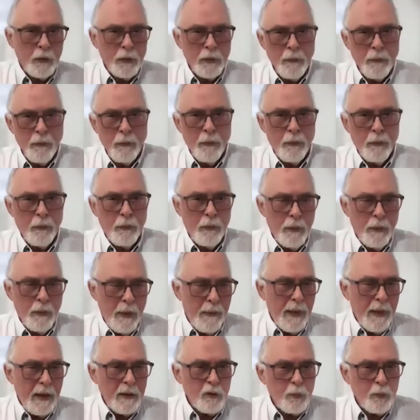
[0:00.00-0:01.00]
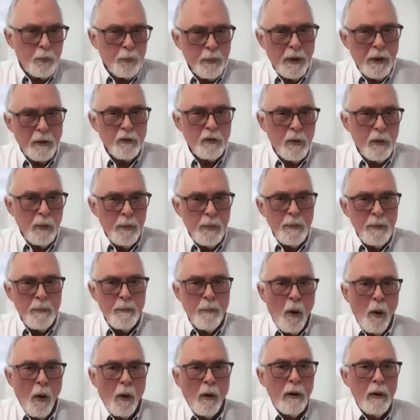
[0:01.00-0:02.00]
are, and that's going to be
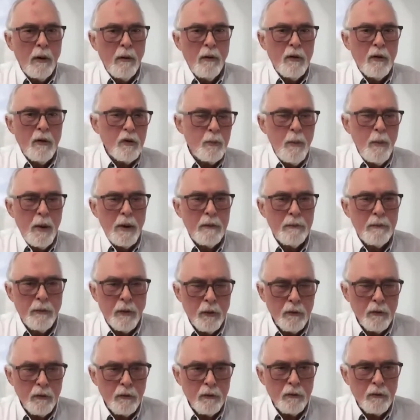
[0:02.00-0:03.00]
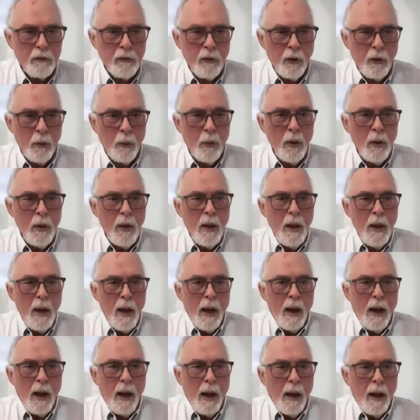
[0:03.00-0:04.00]
part of this metaverse. So
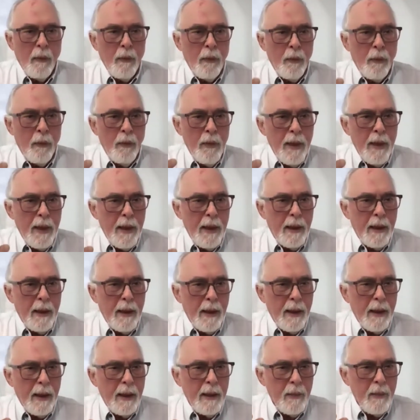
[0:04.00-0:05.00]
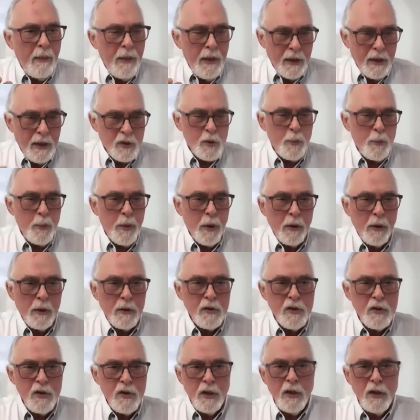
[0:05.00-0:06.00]
the
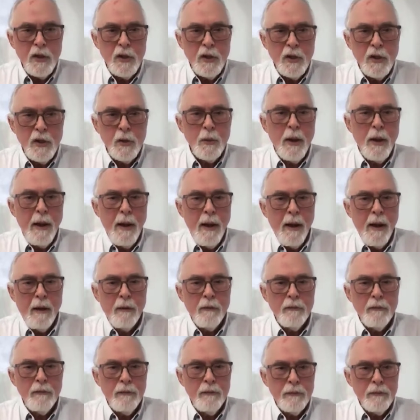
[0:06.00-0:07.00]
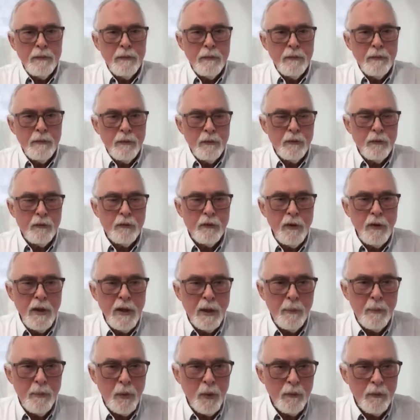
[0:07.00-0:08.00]
experience that you have seeing a
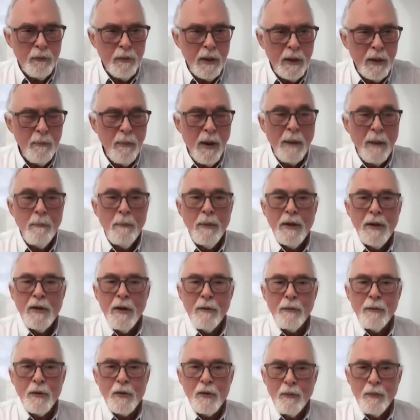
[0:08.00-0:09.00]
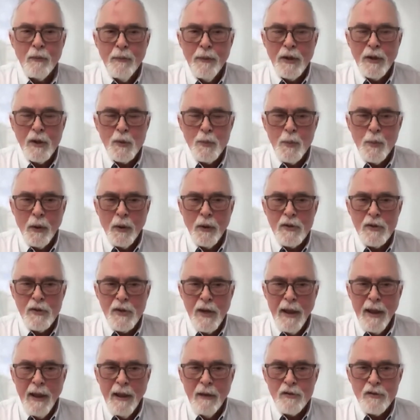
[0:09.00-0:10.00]
movie might be different from the experience
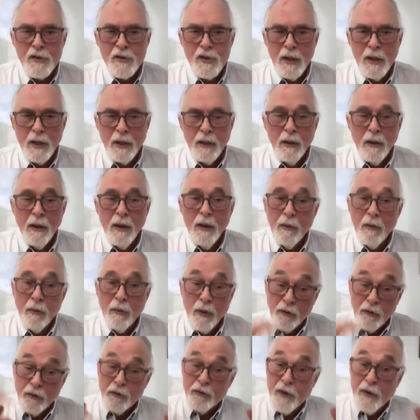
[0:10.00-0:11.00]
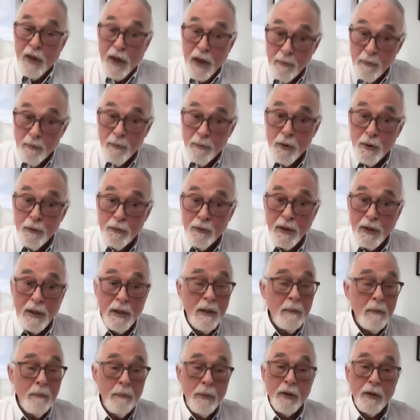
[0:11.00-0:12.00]
I have seeing the same
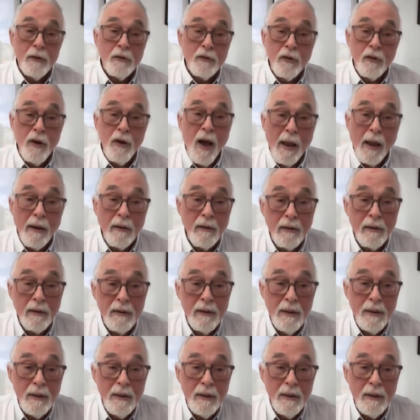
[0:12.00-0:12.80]
movie, but it's not.